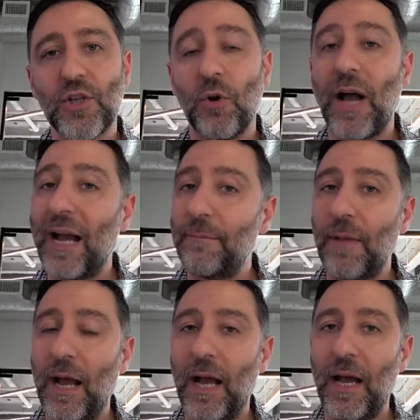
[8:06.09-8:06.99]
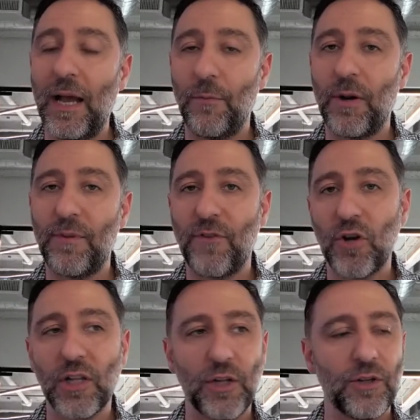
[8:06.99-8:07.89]
So I want to be
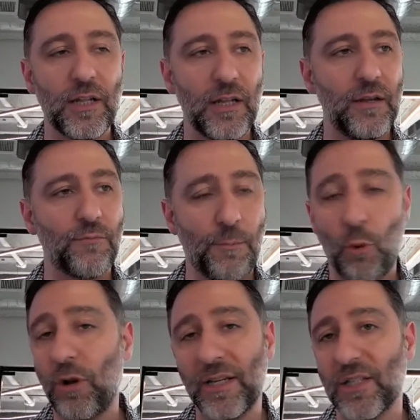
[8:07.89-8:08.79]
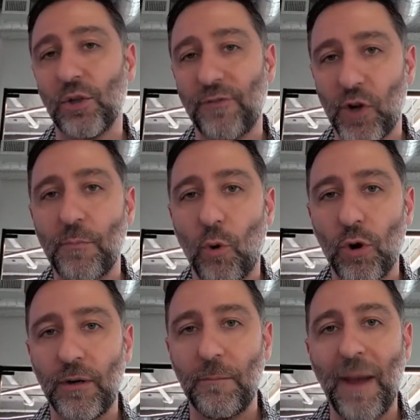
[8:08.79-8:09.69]
very clear that reporting is still very
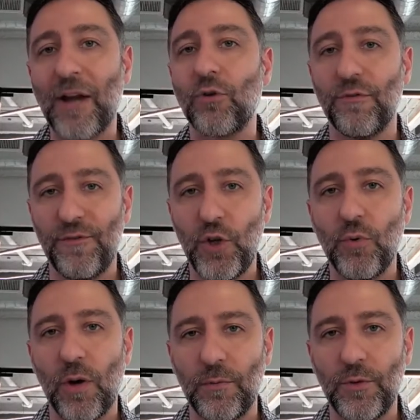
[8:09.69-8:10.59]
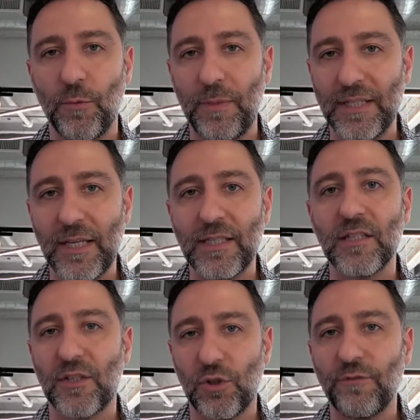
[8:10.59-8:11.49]
important. Macro view on your business
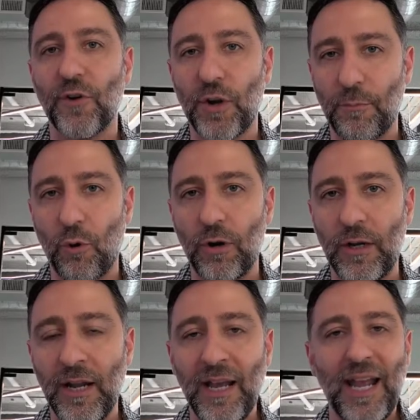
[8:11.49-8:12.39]
is still very important.